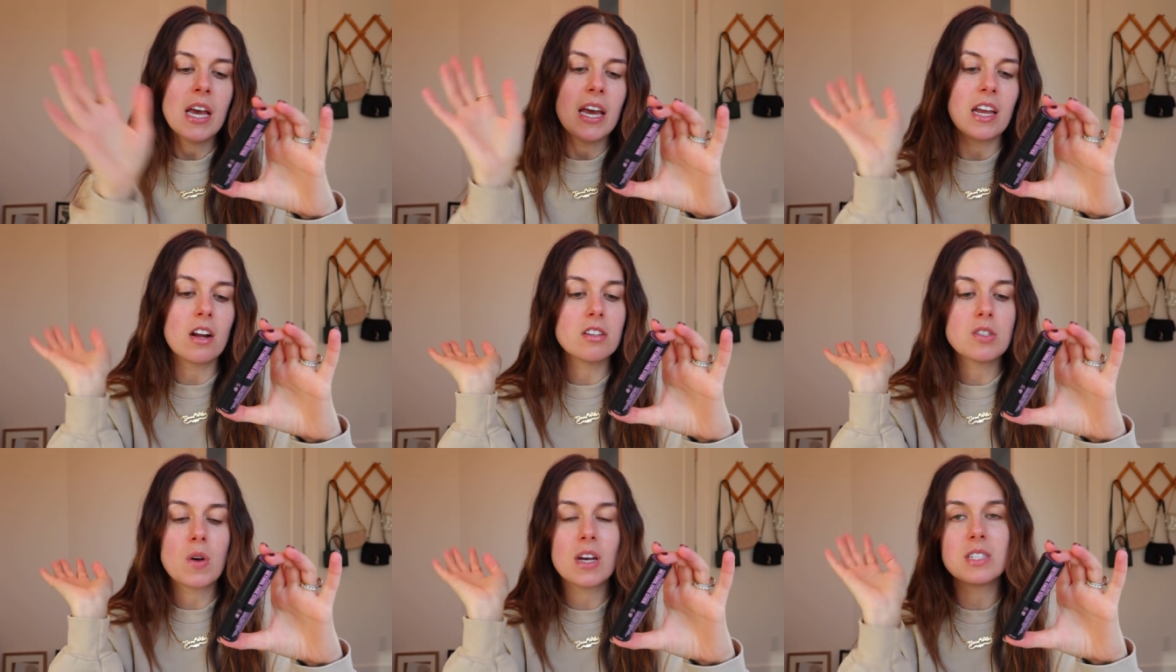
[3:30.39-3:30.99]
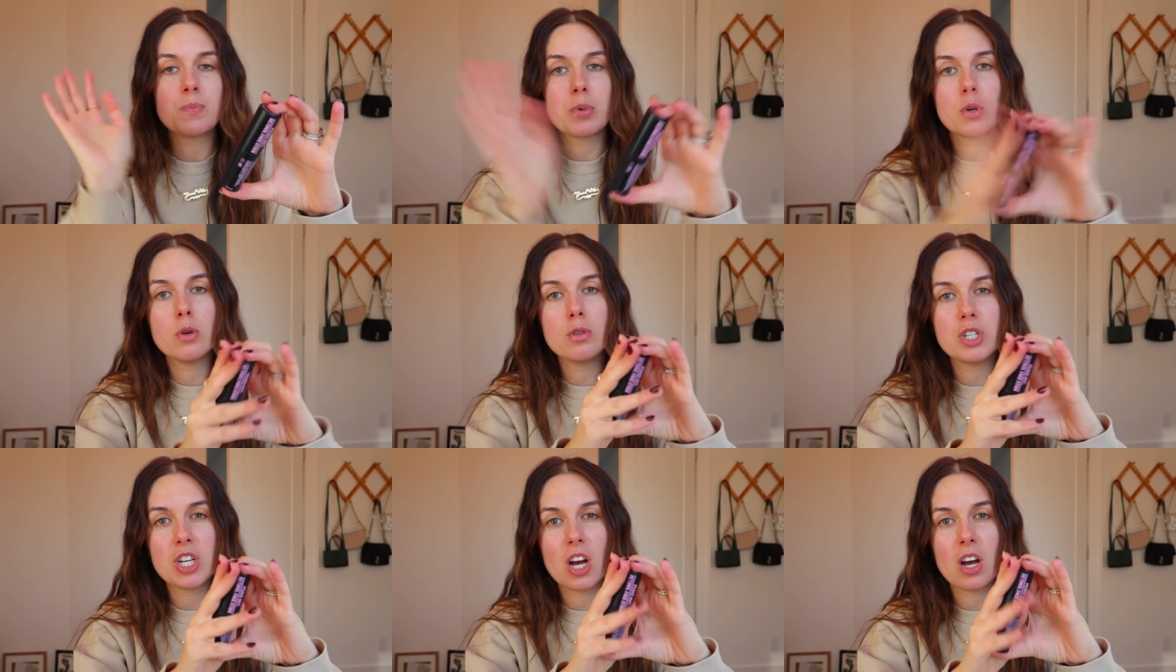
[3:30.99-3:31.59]
It also has
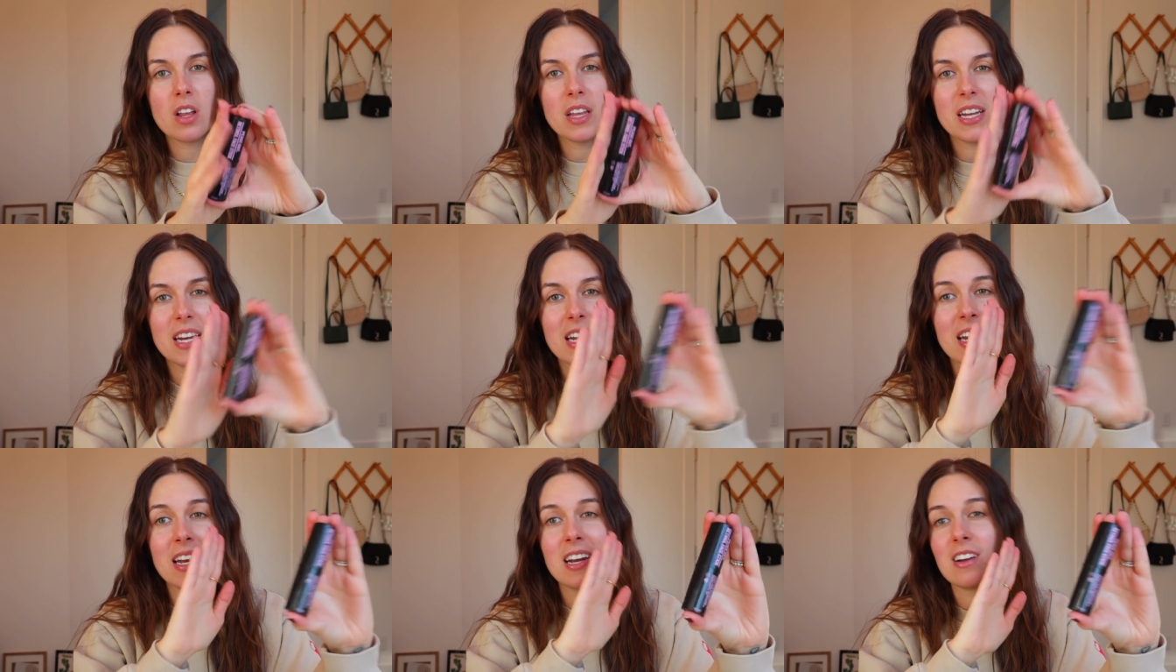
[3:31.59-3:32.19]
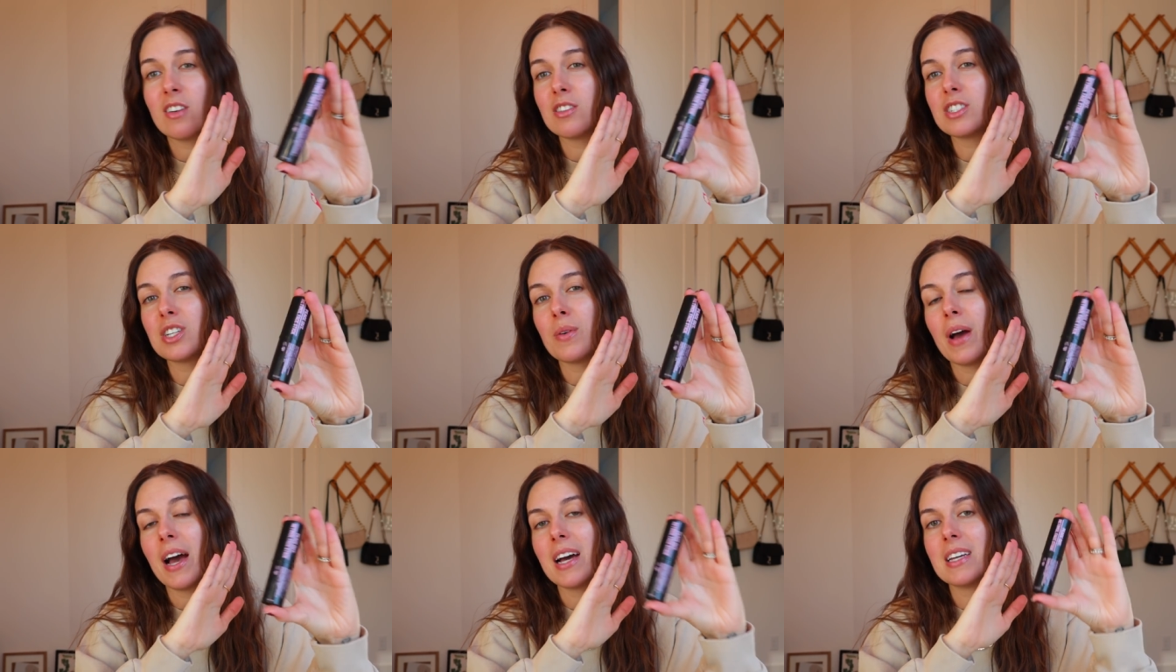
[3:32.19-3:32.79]
bakuchiol in it, and it also
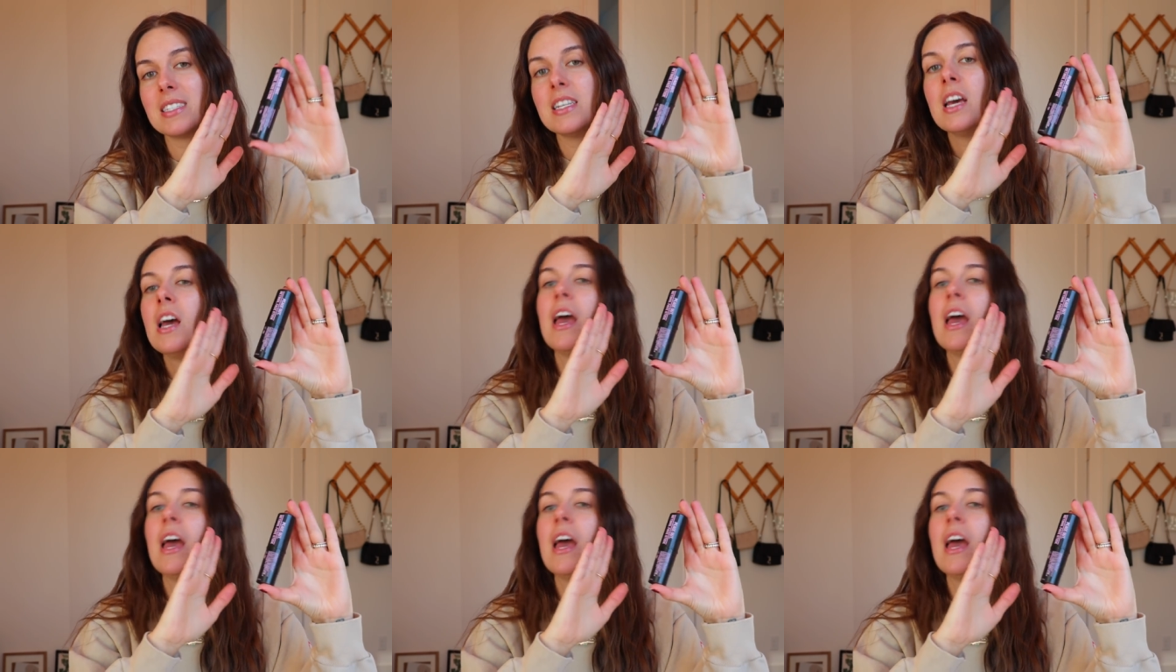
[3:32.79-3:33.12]
has